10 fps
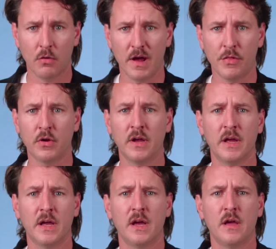Rather,
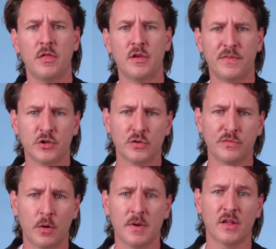the official
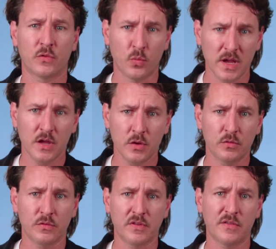formulas we
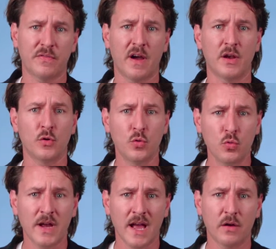use define
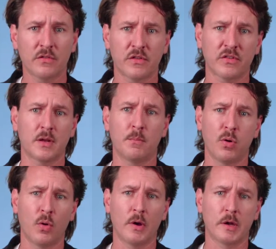who counts as
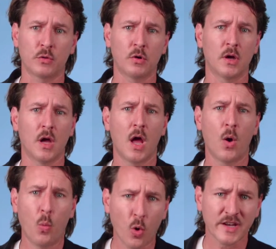unemployed or
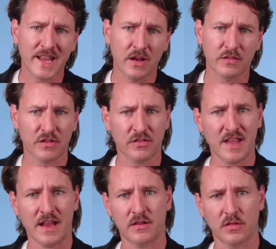what counts as
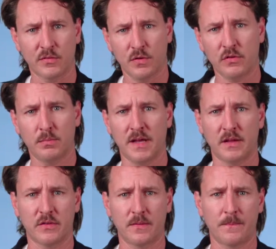debt in the first
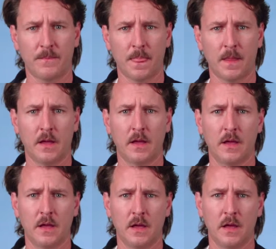place.
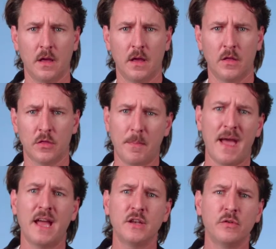The
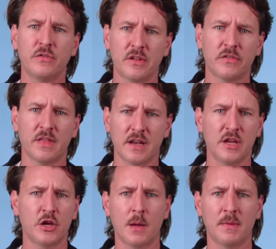bad news is that
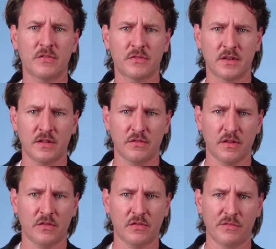economic
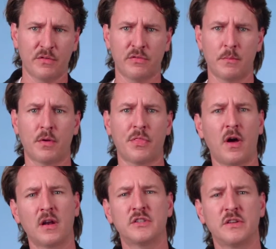statistics suffer from
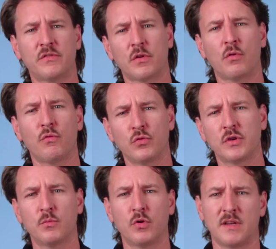pathologies that are
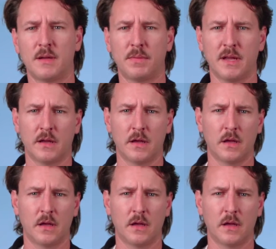rooted more deeply.